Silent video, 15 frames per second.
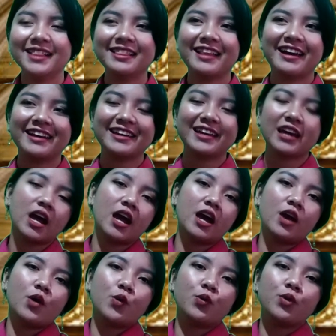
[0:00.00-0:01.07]
Like
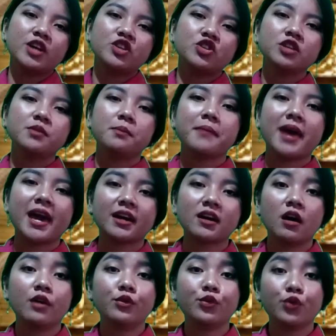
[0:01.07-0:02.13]
we should make
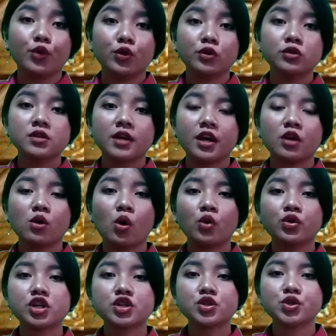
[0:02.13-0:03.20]
a rule in
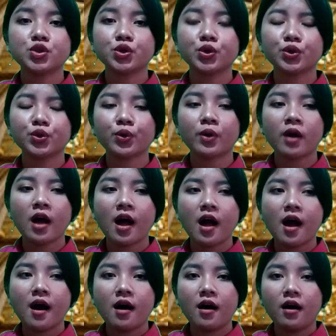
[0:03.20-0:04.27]
order to
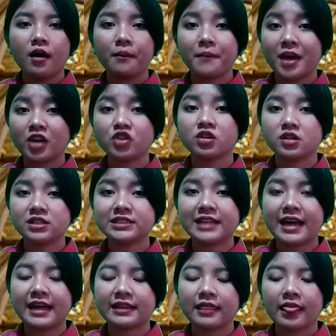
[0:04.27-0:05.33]
make sure
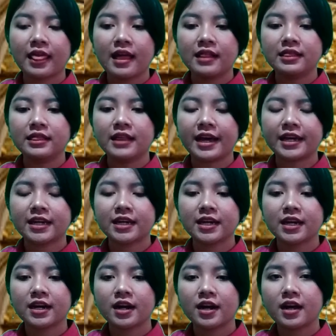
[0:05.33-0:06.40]
that like
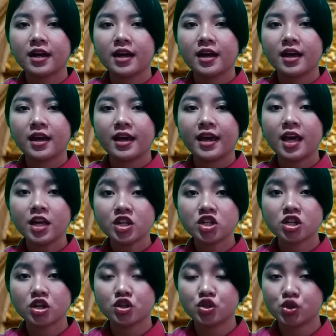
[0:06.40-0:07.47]

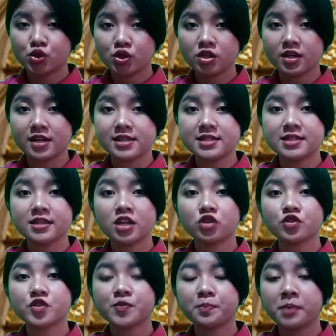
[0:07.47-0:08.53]
each student needs
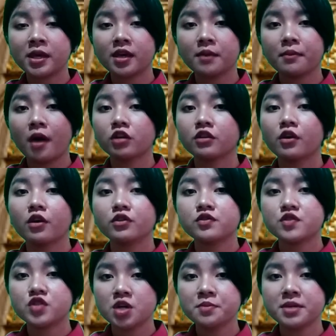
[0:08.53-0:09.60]
to speak about
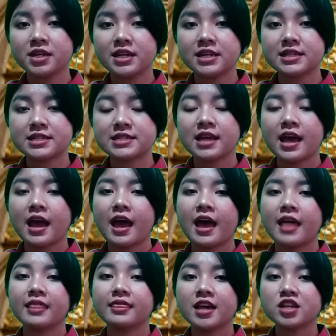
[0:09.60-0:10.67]
2 minutes,
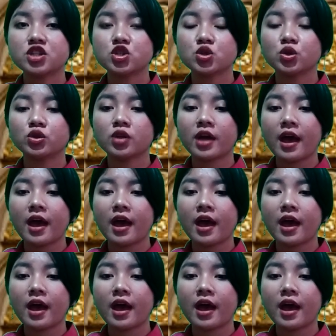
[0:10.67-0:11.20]
and they should